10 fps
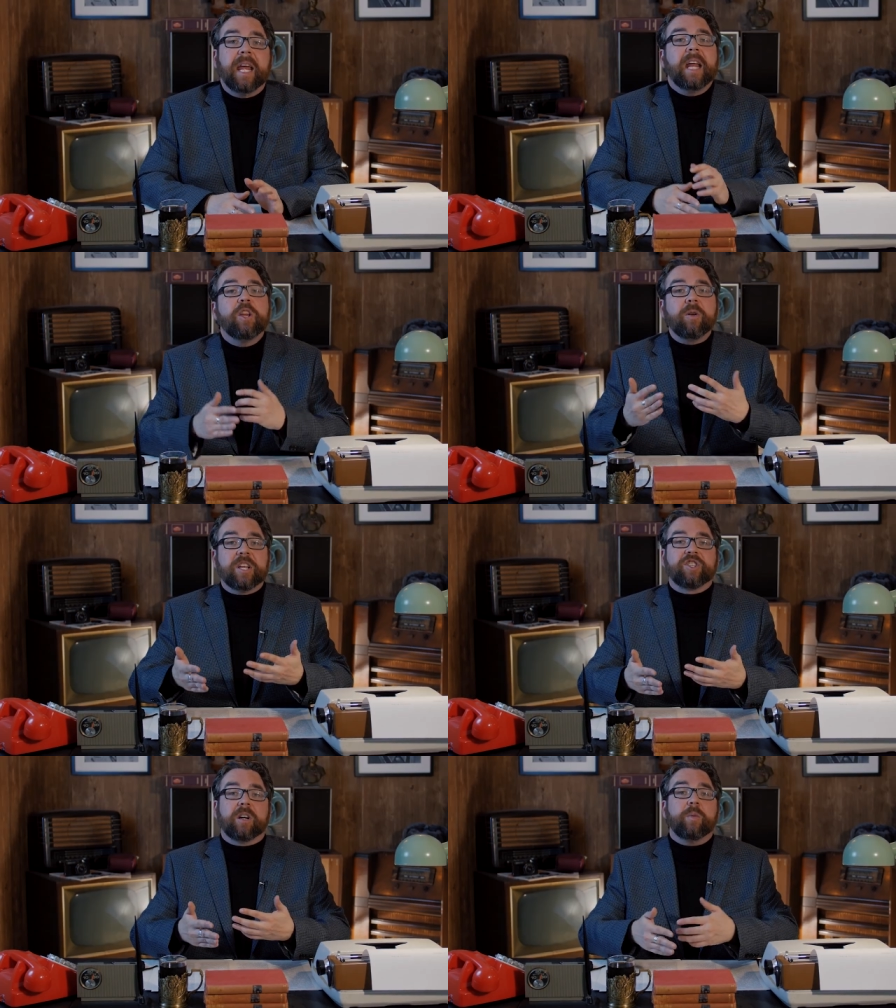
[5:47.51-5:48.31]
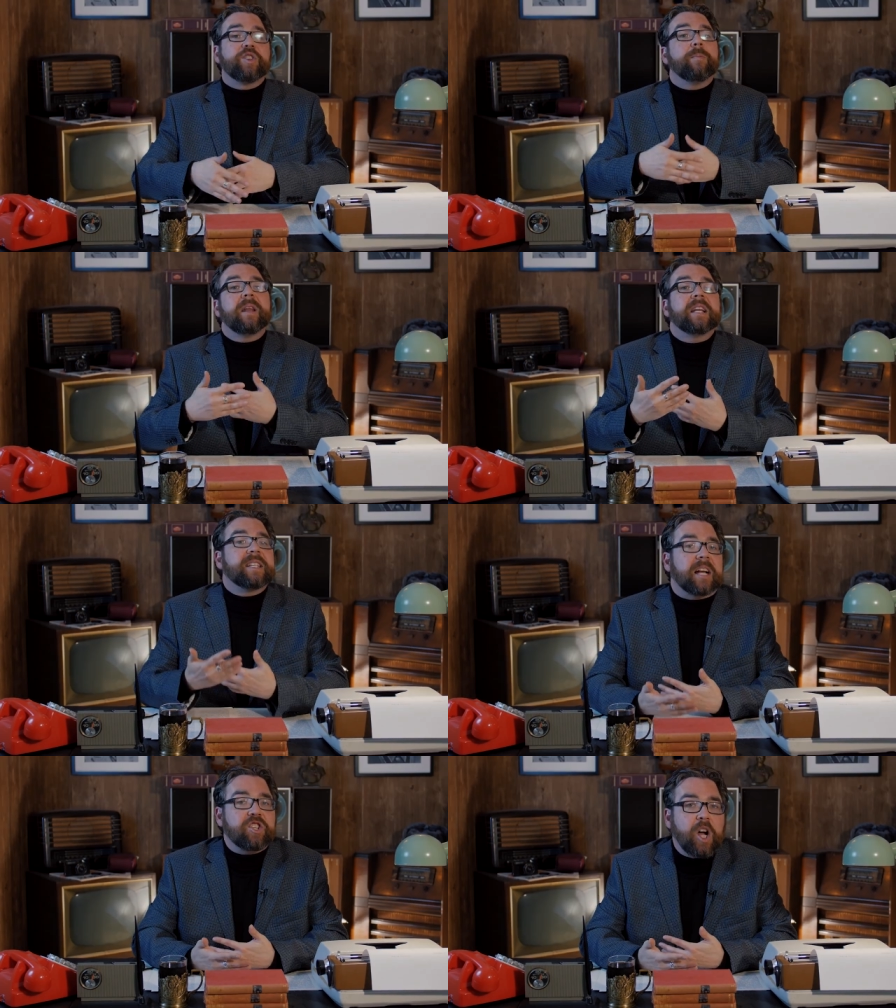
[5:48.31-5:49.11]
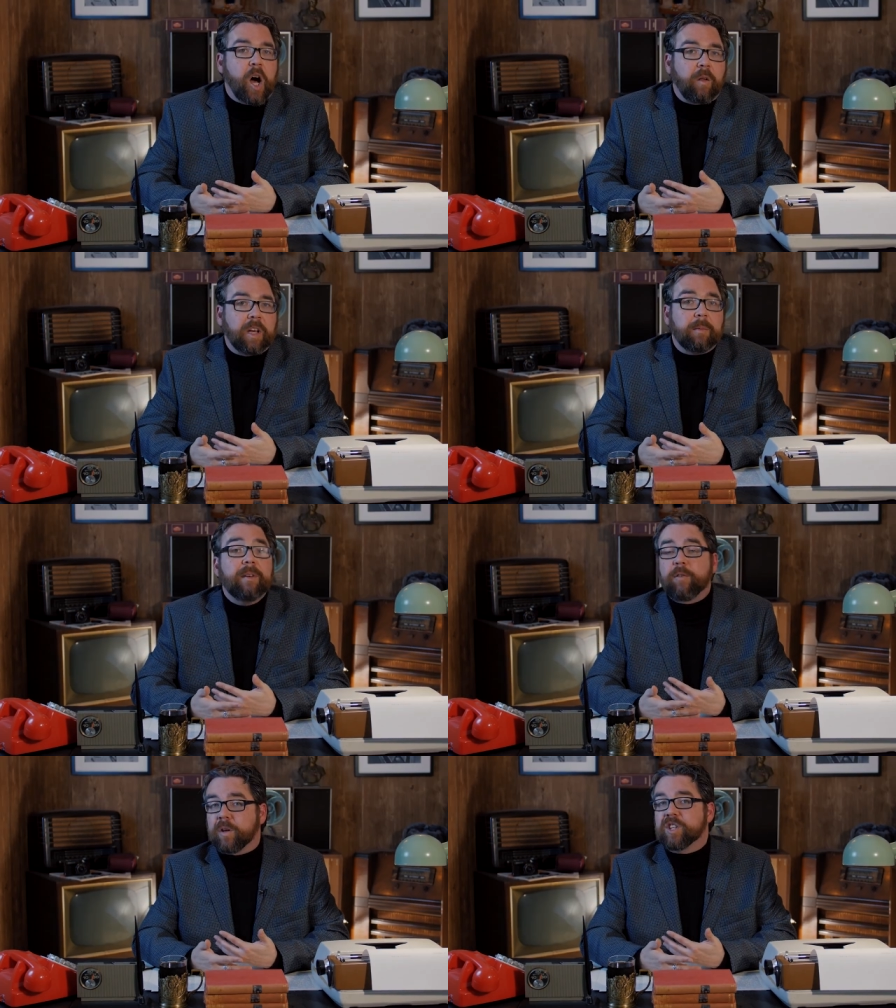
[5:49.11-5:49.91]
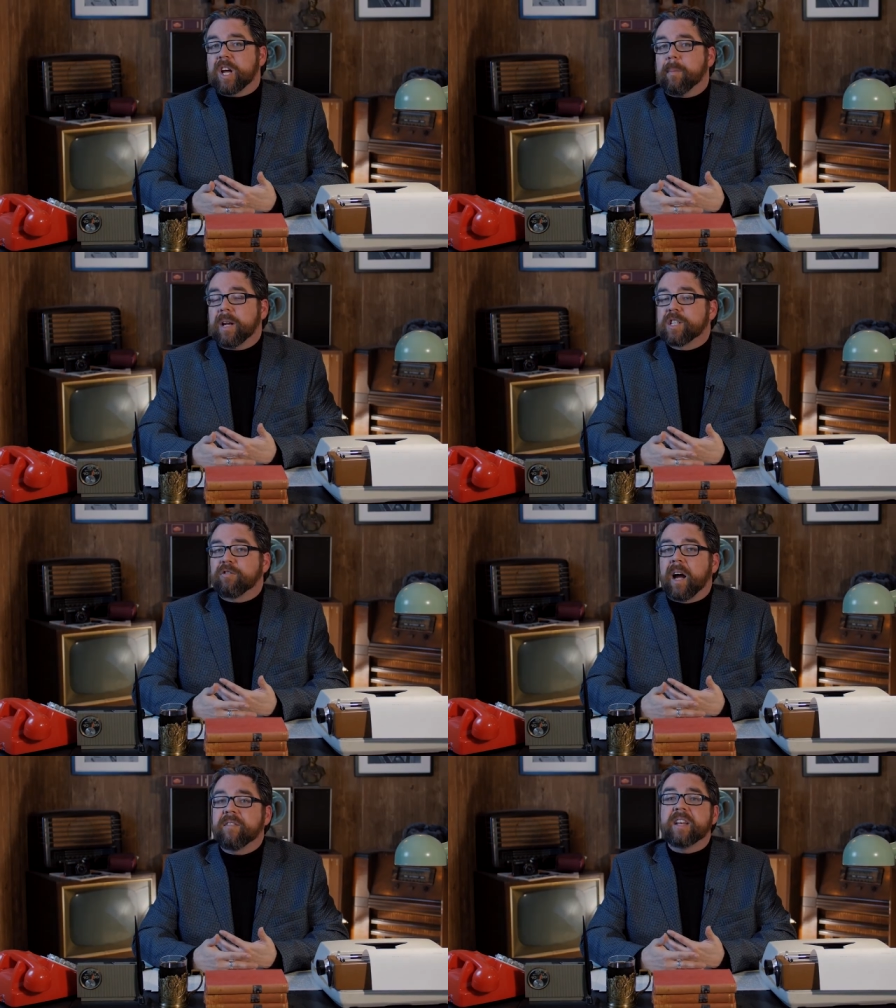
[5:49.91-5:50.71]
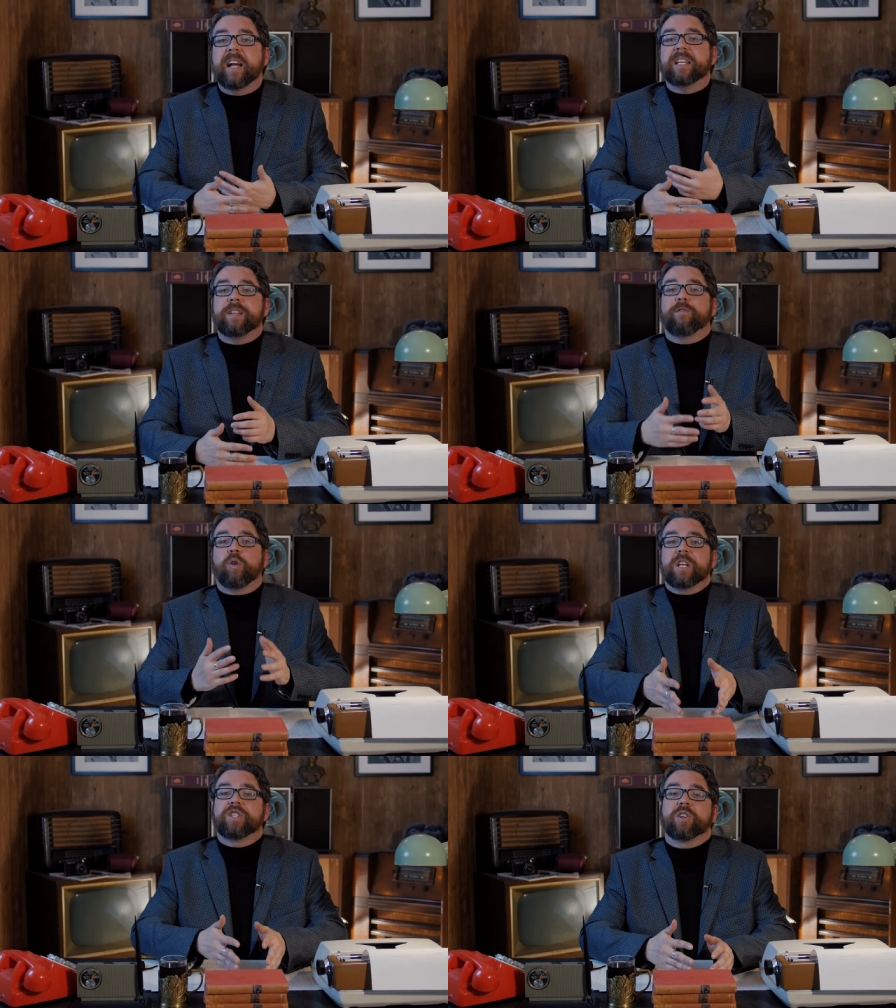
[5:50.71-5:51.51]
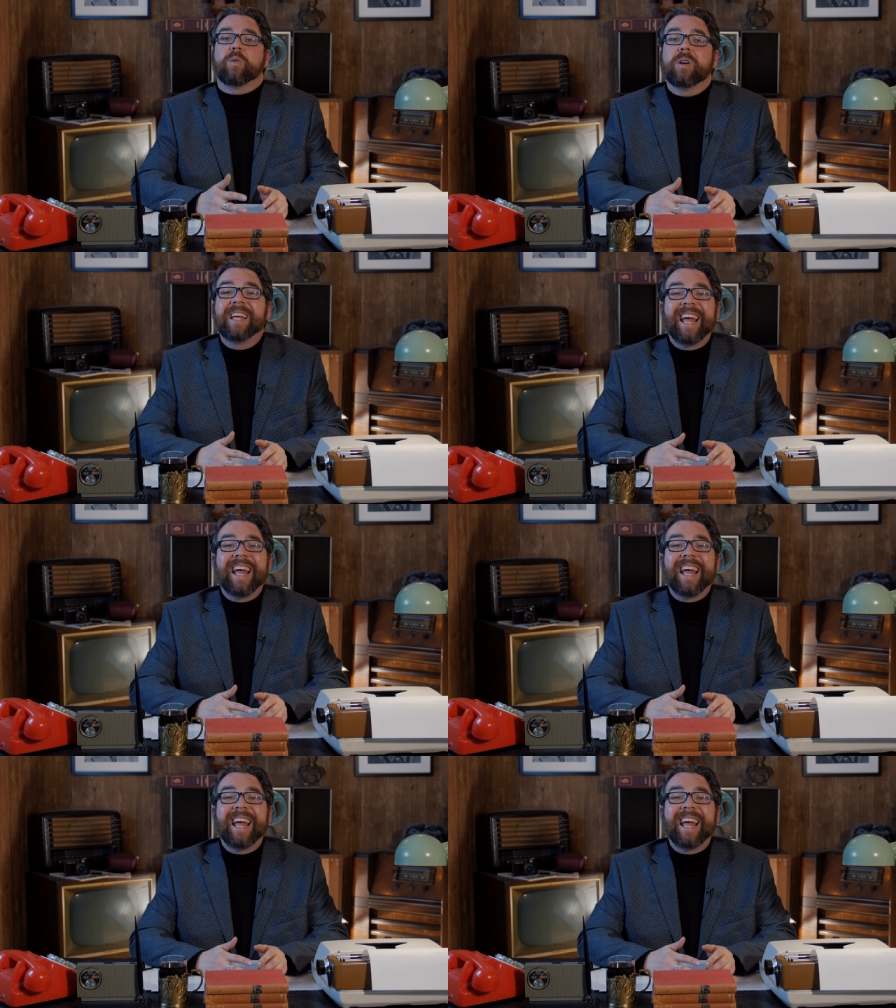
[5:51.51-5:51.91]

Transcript: Indonesia, which had been a Dutch colony before the Japanese arrived in 1942,